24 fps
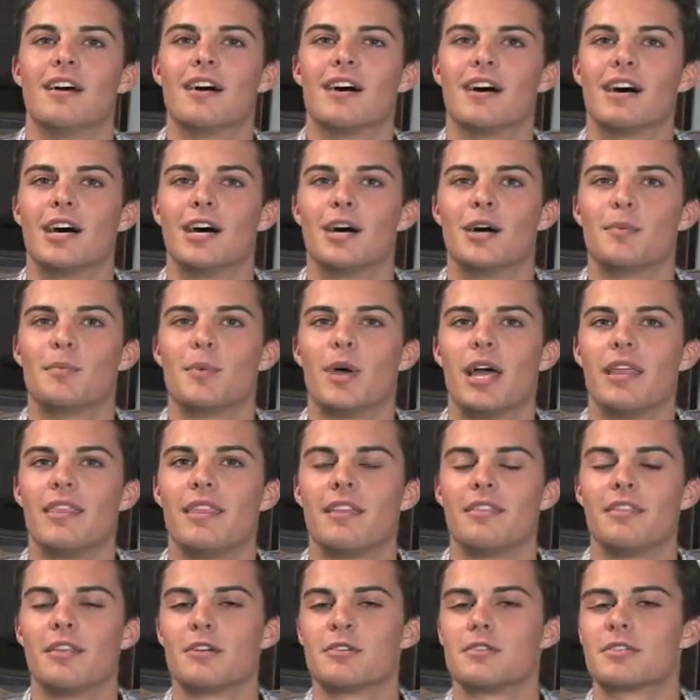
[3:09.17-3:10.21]
And
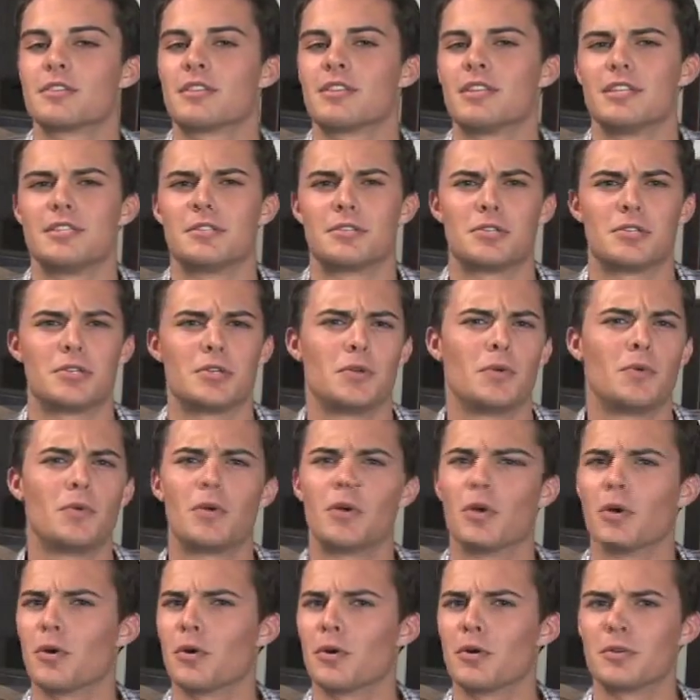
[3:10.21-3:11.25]
then there's these two
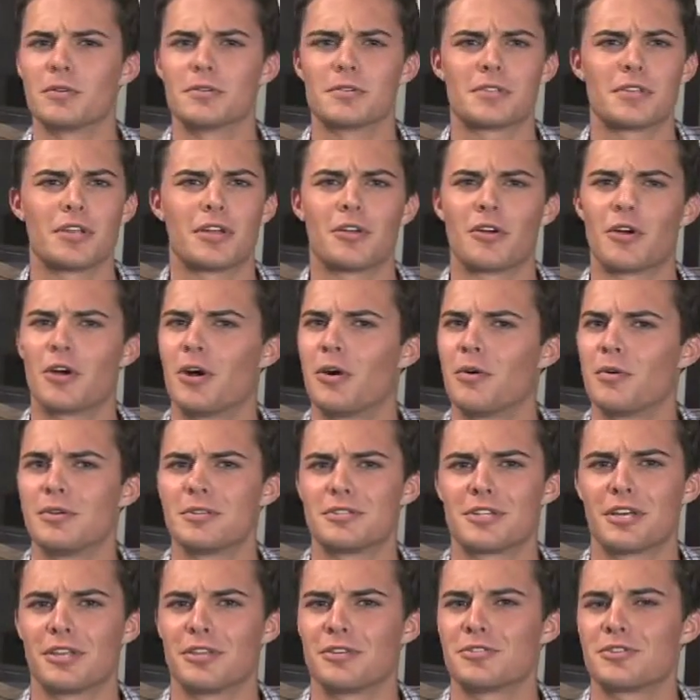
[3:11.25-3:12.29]
girls that are
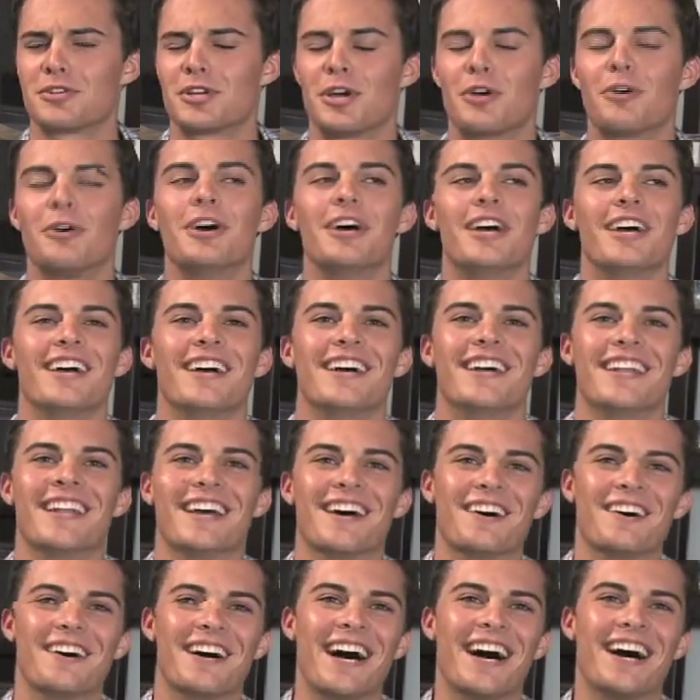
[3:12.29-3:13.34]
always on the show.
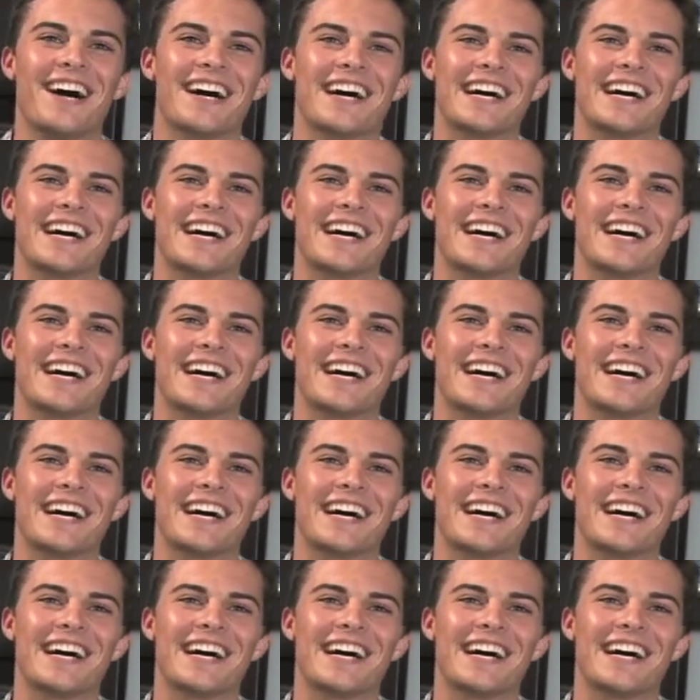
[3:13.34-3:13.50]
No.